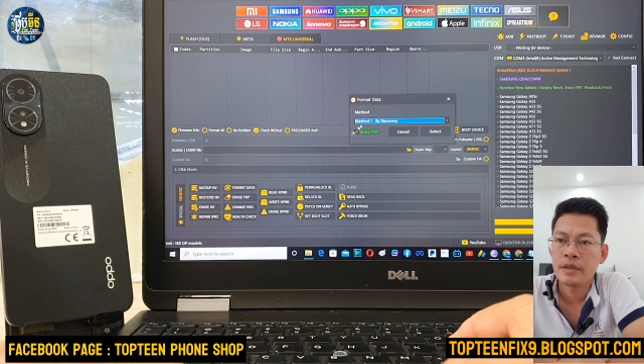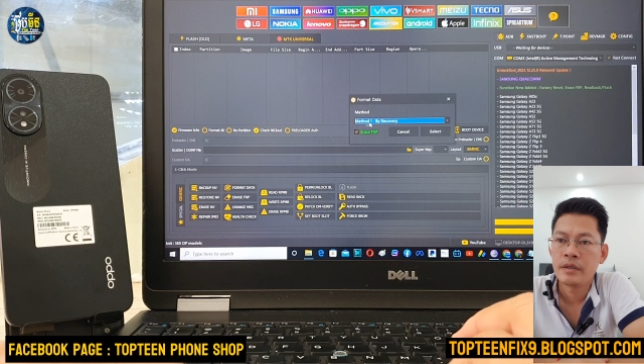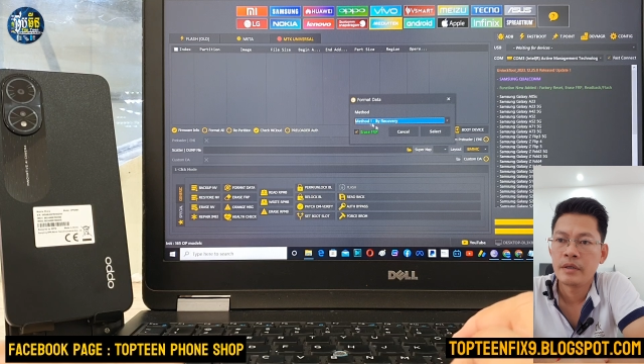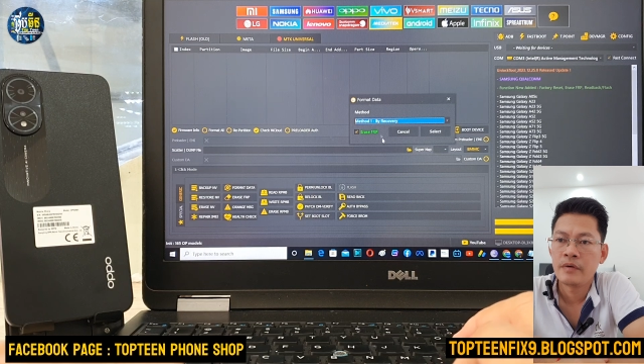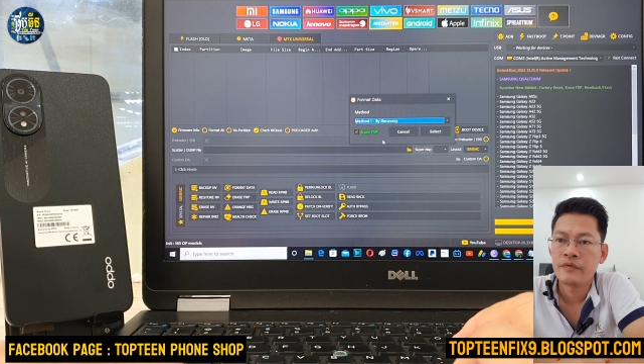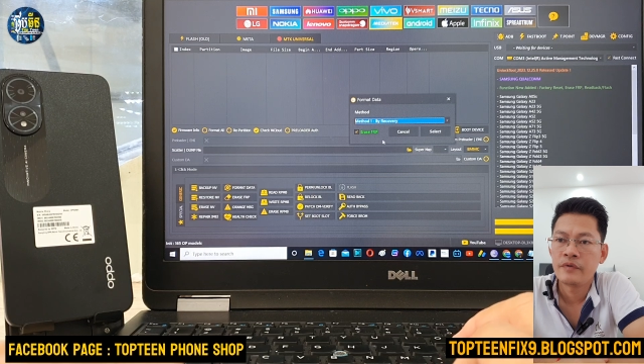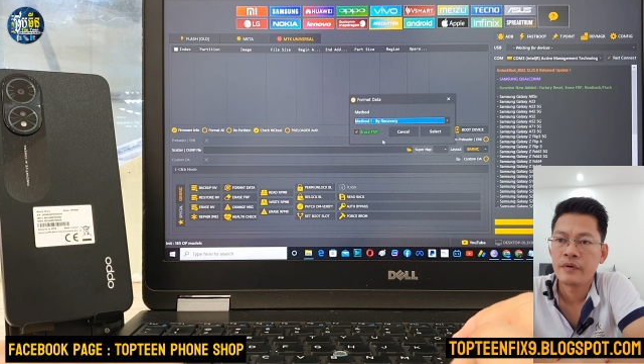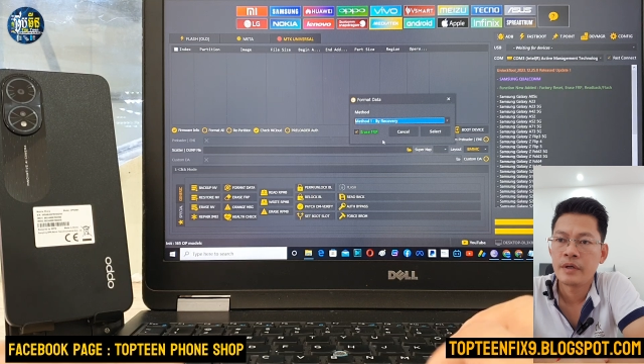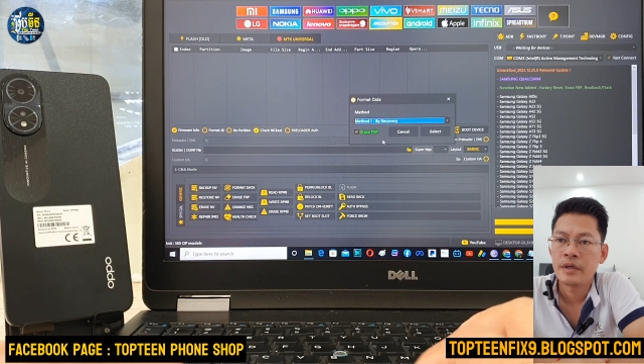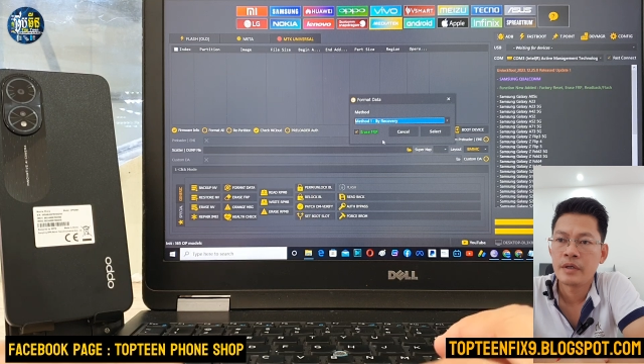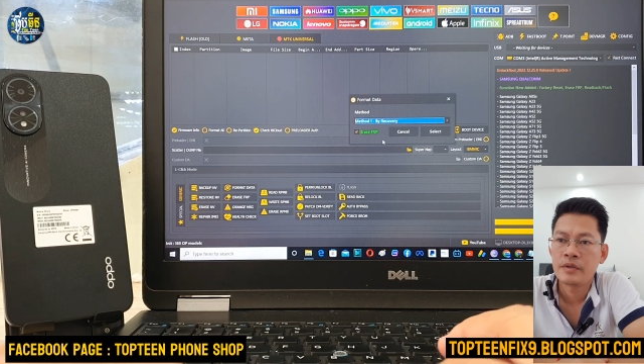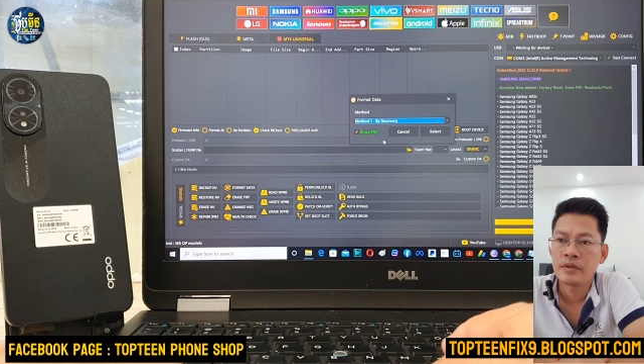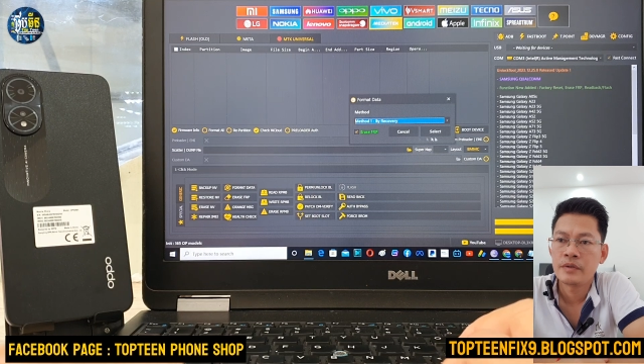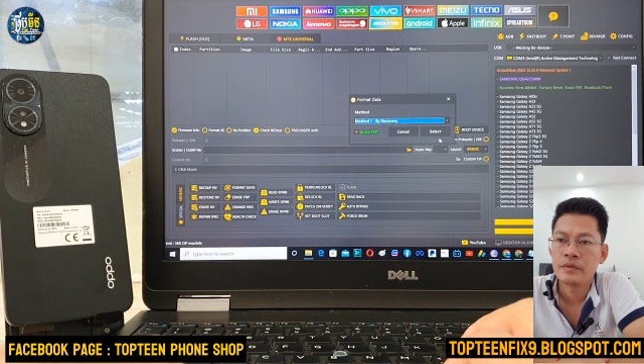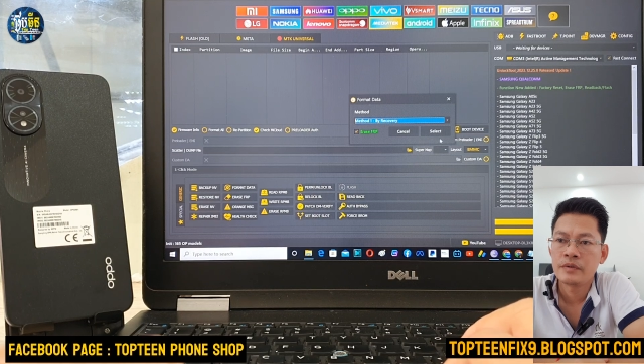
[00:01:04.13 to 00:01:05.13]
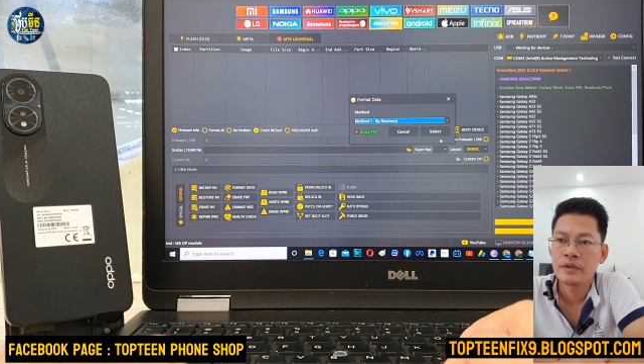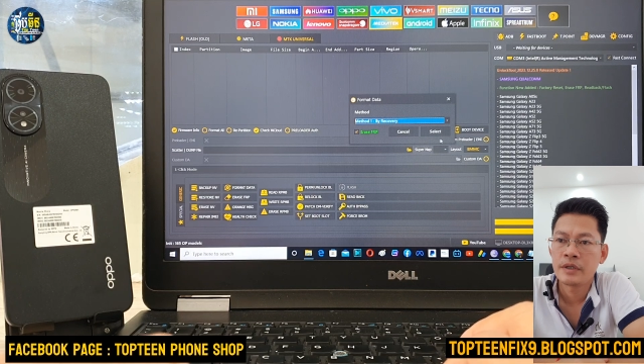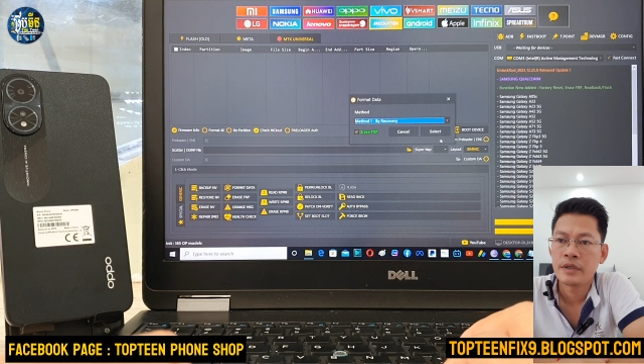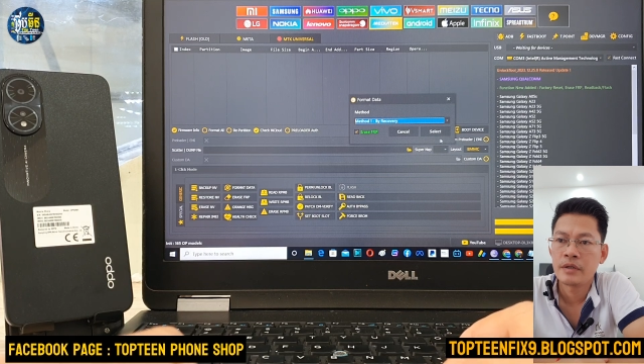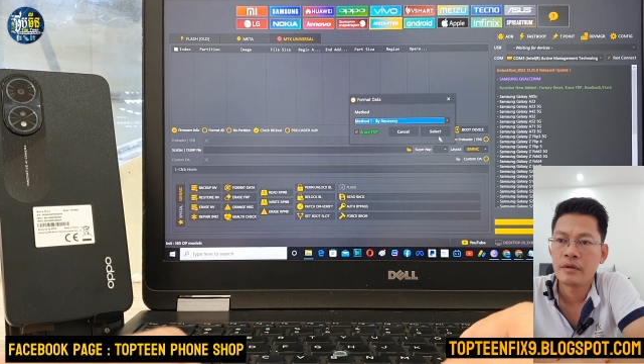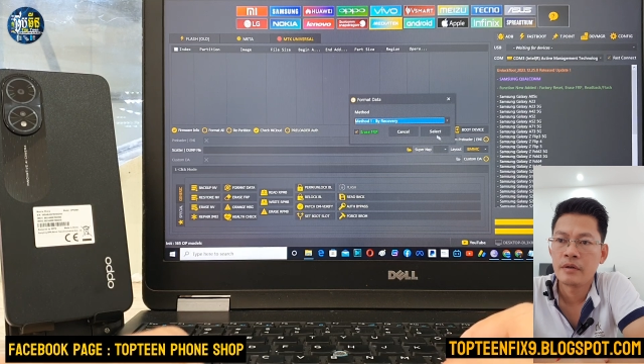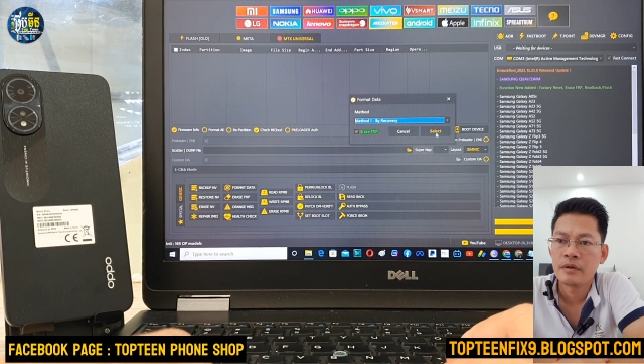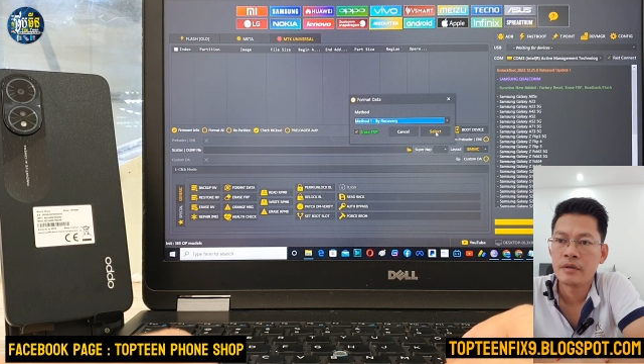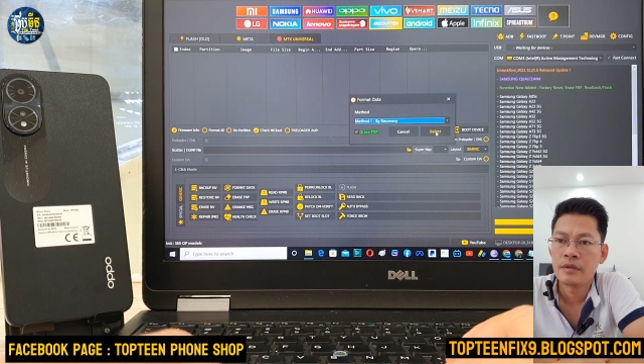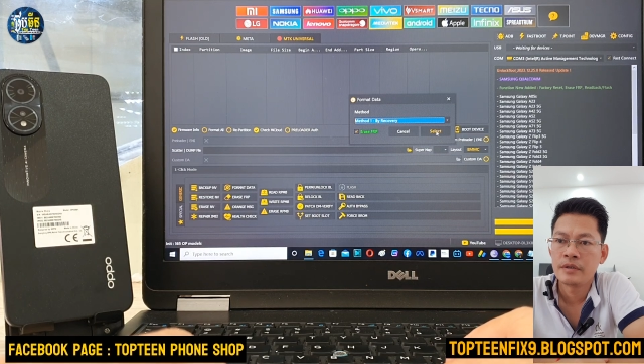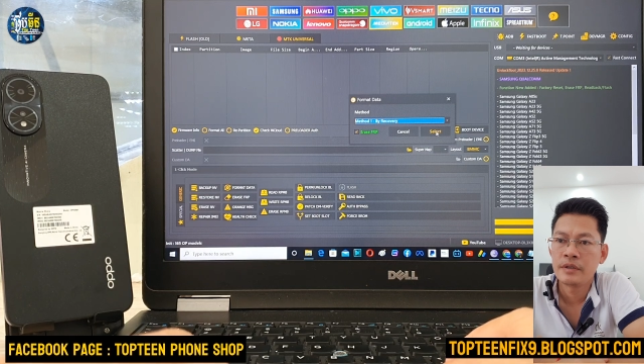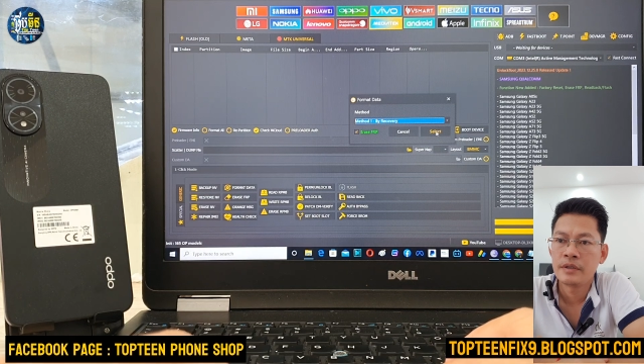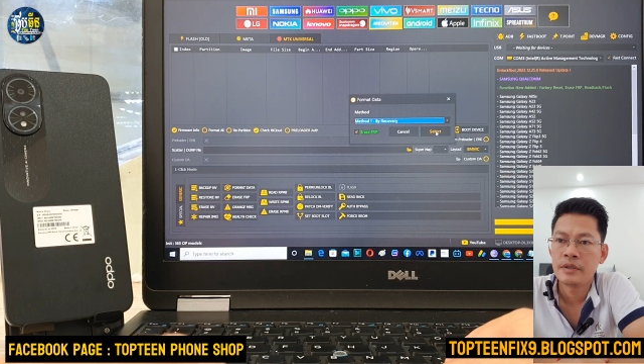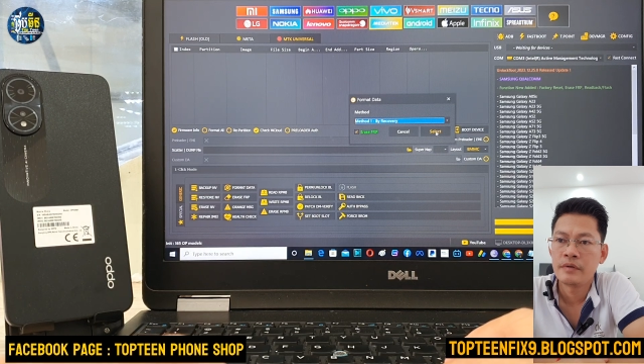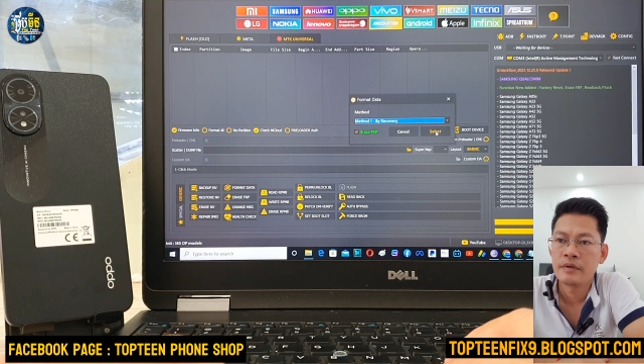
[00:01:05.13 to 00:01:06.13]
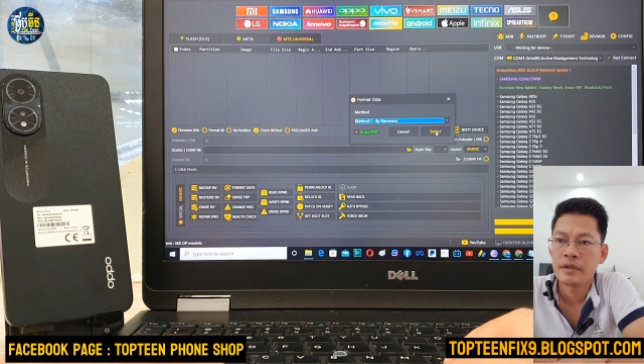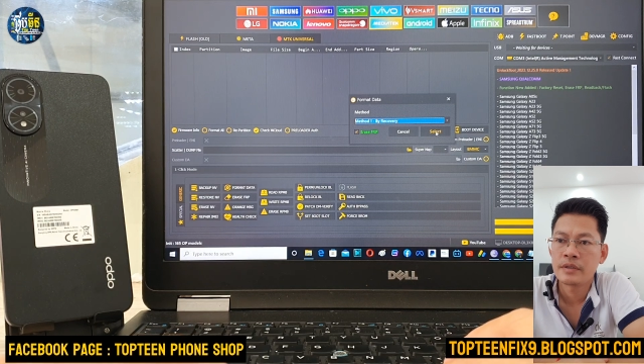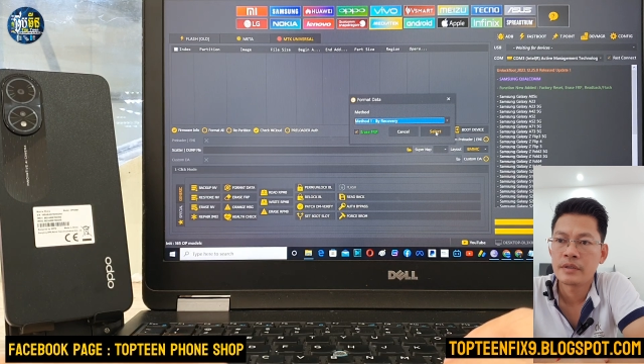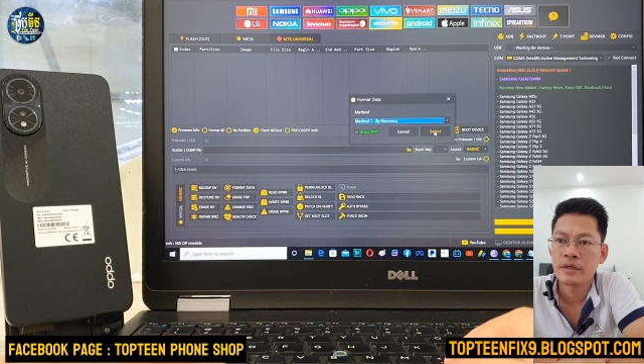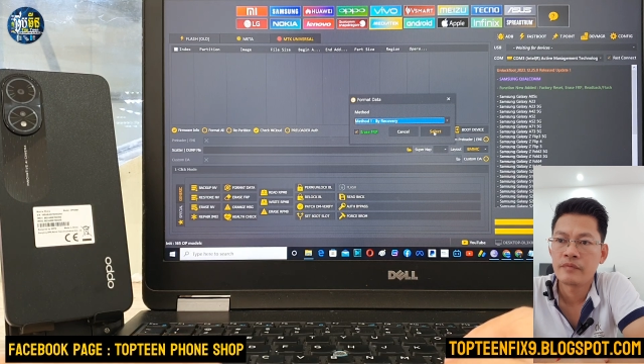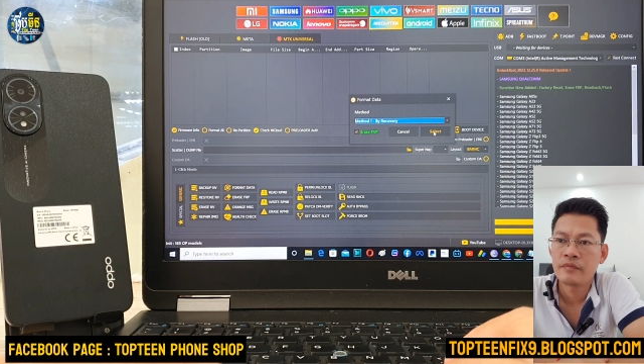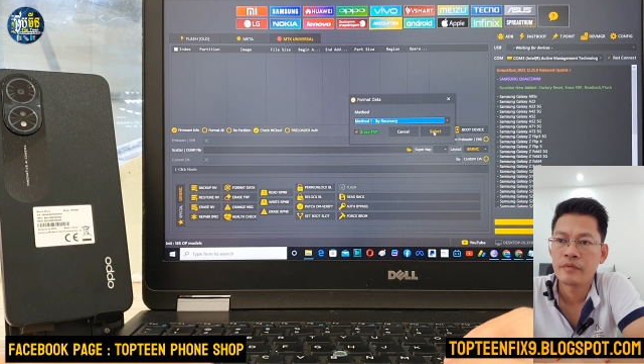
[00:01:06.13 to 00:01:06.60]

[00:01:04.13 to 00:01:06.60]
and don't forget to click on the Eras